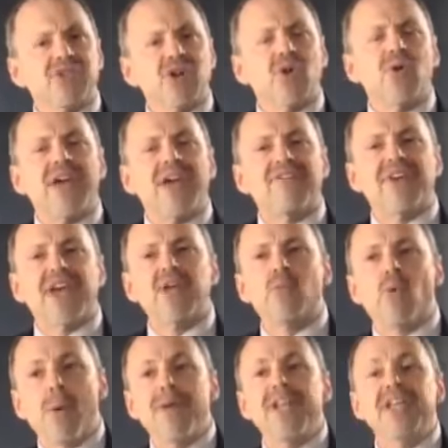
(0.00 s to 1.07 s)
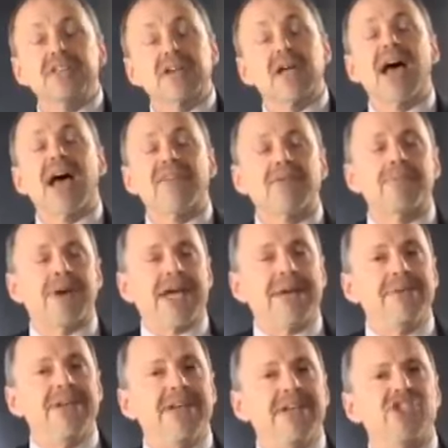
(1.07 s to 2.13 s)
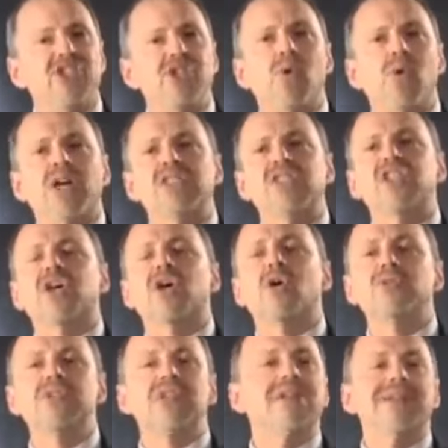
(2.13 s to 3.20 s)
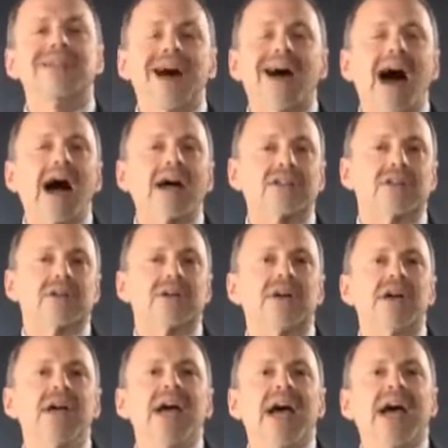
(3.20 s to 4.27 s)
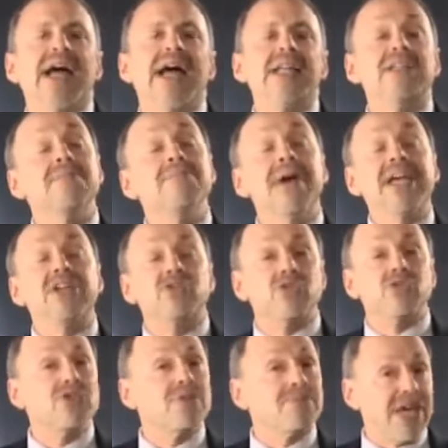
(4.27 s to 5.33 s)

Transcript: so if a woman is going to have a baby and she wants to go to the doctor and to make sure the